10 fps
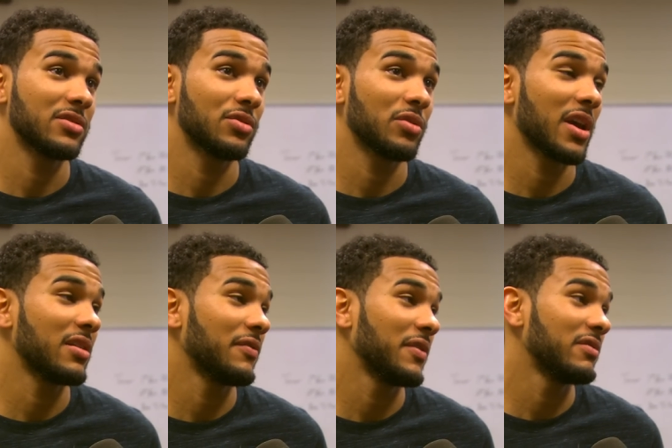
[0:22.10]
you know,
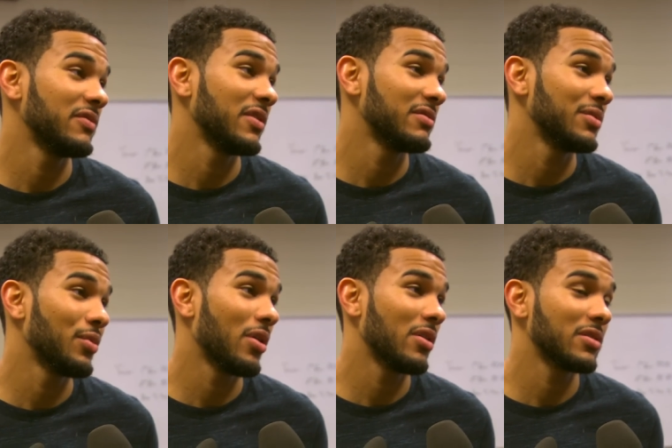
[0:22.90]
getting the 50-50
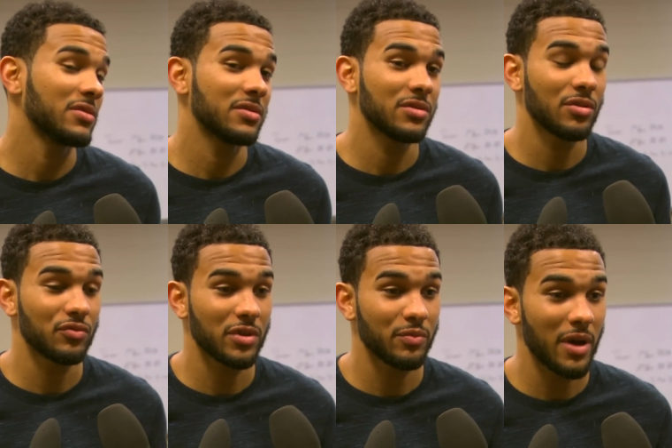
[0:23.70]
balls, you know,
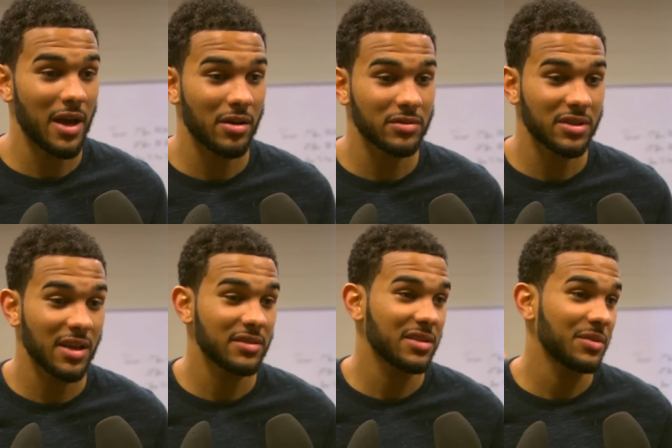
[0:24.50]
rebounds,
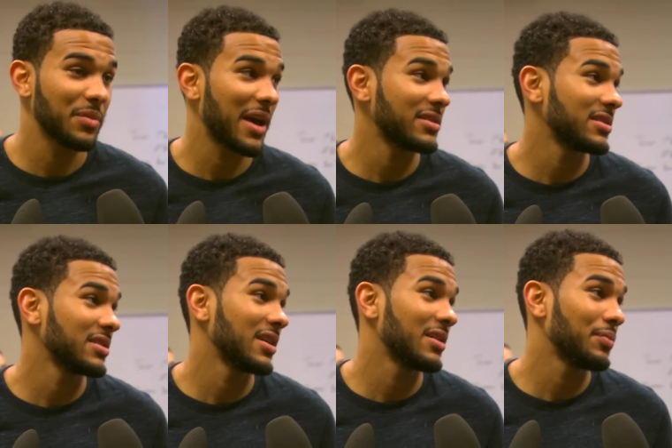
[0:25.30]
getting to the
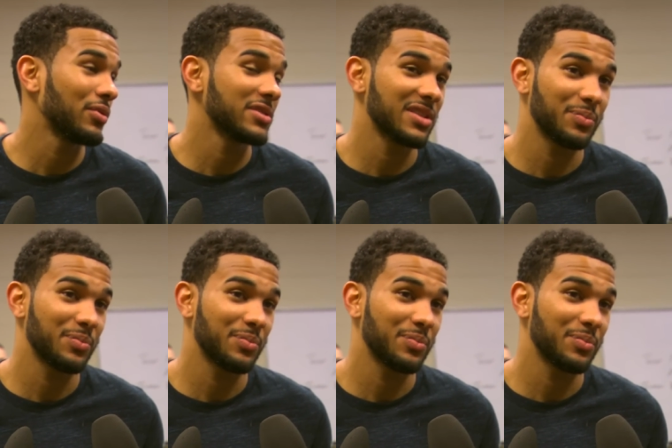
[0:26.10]
basket, getting points in the